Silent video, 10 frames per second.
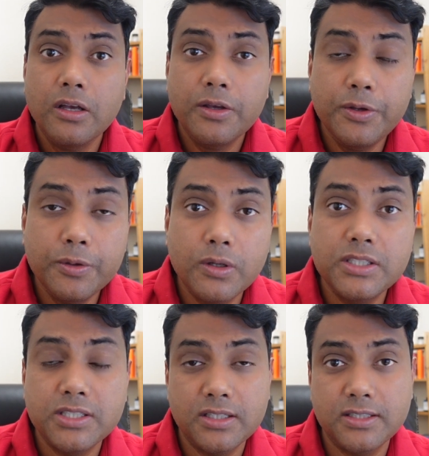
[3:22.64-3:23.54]
your
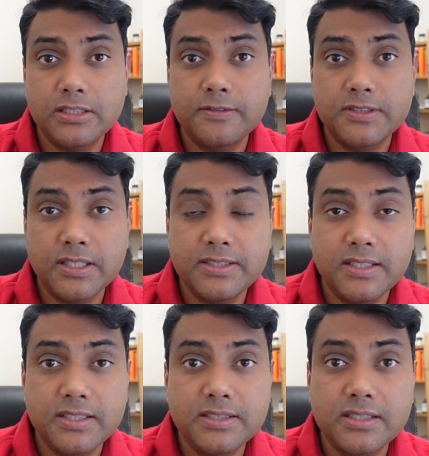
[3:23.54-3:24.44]
chances of
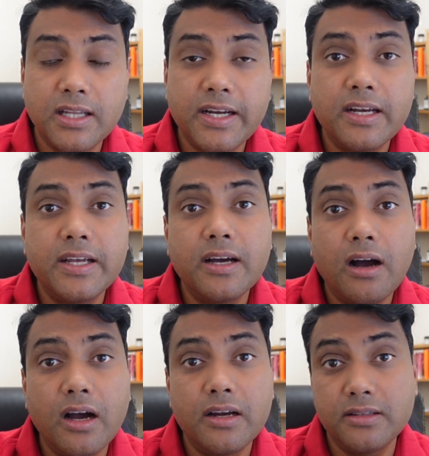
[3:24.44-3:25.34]
success is slightly
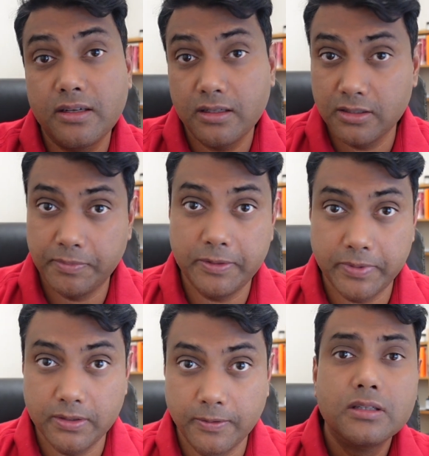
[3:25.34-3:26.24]
higher than other people.